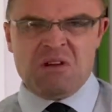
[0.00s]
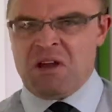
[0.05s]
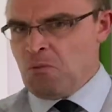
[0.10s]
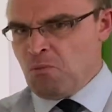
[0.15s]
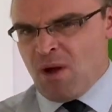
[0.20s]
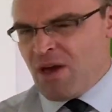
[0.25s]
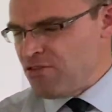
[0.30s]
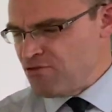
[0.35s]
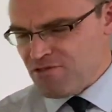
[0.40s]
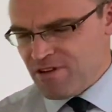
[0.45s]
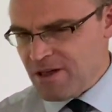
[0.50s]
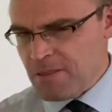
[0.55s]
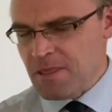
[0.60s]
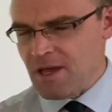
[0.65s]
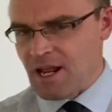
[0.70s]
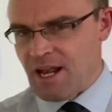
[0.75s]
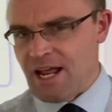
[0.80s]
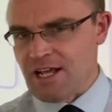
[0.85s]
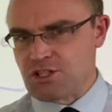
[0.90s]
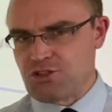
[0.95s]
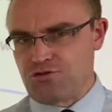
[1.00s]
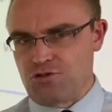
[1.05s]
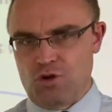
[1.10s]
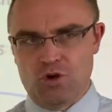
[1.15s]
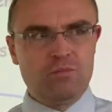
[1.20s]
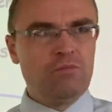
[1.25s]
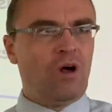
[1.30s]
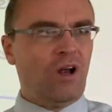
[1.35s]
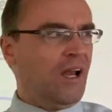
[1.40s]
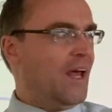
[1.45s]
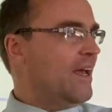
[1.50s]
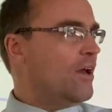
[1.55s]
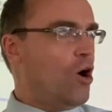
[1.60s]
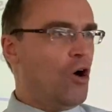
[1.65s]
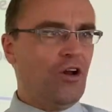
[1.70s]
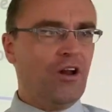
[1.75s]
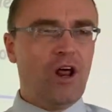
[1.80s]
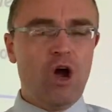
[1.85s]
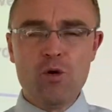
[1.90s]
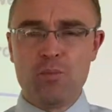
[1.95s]
whether we're in the classroom, like
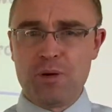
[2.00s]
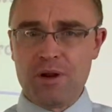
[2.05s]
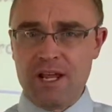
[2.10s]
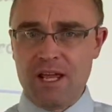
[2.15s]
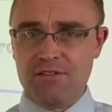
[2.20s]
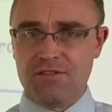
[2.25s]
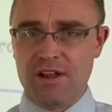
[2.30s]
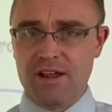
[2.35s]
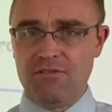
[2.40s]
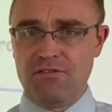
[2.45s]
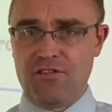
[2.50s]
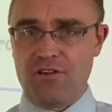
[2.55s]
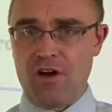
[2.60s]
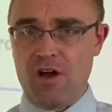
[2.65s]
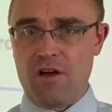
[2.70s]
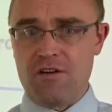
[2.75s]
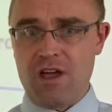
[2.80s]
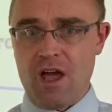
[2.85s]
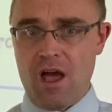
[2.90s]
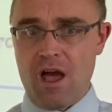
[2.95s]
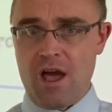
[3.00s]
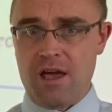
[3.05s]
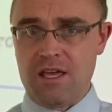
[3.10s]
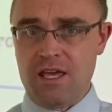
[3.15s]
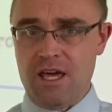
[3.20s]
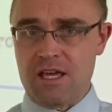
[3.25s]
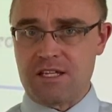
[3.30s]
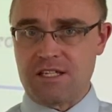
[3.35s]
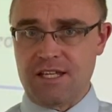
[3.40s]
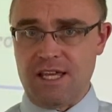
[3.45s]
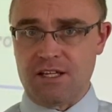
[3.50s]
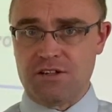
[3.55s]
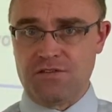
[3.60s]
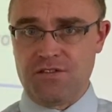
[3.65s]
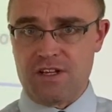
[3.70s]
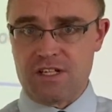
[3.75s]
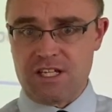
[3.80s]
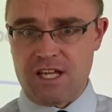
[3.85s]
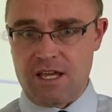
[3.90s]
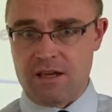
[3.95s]
on an open evening for a Year 6
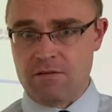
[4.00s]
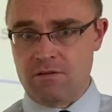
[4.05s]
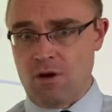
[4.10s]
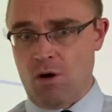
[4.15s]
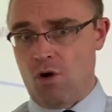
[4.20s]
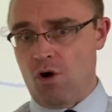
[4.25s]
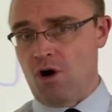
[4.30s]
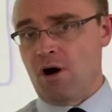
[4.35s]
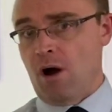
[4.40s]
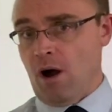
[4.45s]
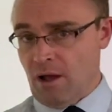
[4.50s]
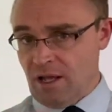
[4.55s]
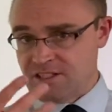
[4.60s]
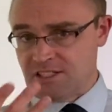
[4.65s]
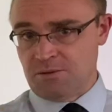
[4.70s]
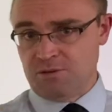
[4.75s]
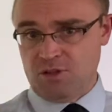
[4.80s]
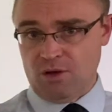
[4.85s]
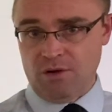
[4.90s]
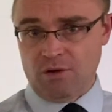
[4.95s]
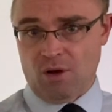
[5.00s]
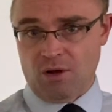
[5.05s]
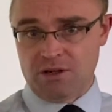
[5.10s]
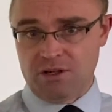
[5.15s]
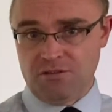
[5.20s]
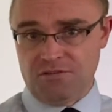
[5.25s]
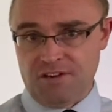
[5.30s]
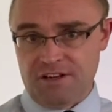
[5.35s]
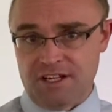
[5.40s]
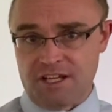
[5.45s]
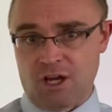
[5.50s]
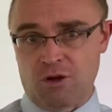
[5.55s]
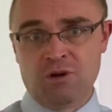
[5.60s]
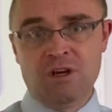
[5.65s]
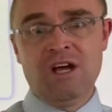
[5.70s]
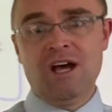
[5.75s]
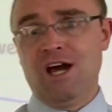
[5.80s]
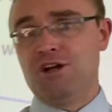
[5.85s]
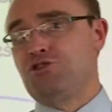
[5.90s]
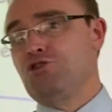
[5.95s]
visit, or as I'm doing it on the
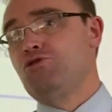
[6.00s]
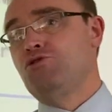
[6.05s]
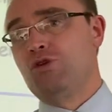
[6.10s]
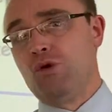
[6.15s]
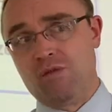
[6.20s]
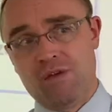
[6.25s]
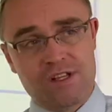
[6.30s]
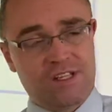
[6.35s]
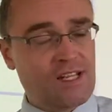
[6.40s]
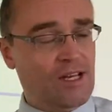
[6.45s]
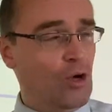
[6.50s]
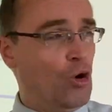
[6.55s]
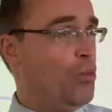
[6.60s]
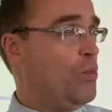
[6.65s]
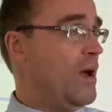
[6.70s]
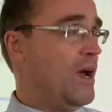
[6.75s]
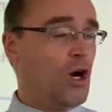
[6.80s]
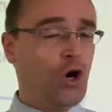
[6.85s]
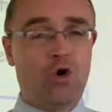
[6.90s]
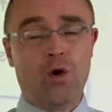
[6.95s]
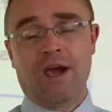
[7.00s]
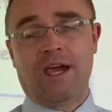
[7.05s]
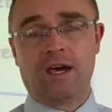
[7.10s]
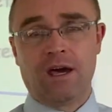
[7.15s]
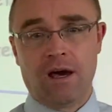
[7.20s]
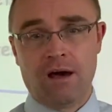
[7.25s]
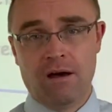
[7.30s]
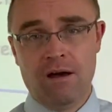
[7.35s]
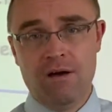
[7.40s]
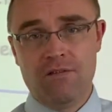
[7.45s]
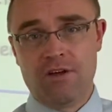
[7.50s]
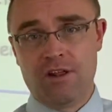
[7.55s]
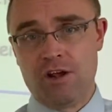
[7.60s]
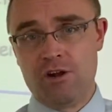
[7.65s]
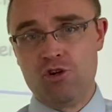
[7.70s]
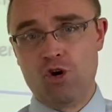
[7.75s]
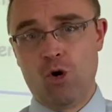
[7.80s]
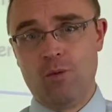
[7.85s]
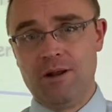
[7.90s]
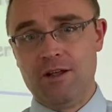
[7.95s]
video, I do this a little bit quicker than I
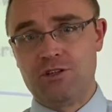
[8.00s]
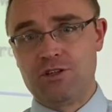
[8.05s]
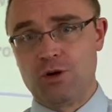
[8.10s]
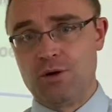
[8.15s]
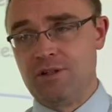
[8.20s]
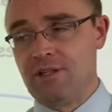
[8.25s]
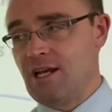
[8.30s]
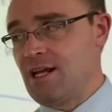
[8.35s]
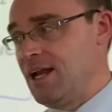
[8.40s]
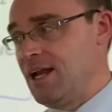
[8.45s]
normally do in the